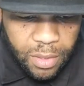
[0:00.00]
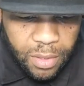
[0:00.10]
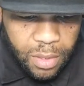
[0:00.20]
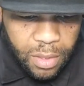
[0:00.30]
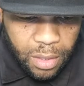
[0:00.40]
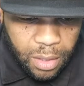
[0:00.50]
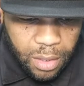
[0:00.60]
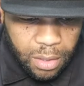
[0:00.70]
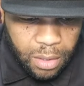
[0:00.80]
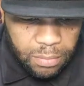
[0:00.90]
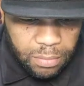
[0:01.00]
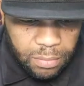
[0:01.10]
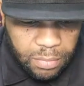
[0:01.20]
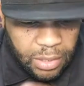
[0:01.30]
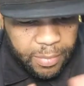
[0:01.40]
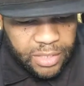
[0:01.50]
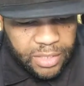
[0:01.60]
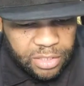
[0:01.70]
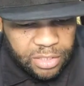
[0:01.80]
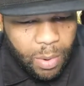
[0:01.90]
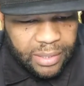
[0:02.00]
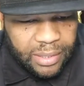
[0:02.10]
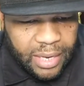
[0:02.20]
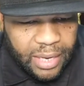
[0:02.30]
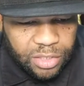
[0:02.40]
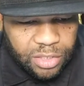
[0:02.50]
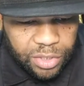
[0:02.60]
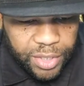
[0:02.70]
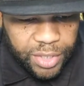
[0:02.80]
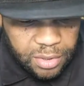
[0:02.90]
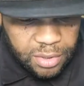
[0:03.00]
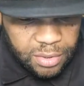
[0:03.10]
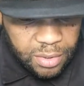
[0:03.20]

Let me just go out there and ask you this.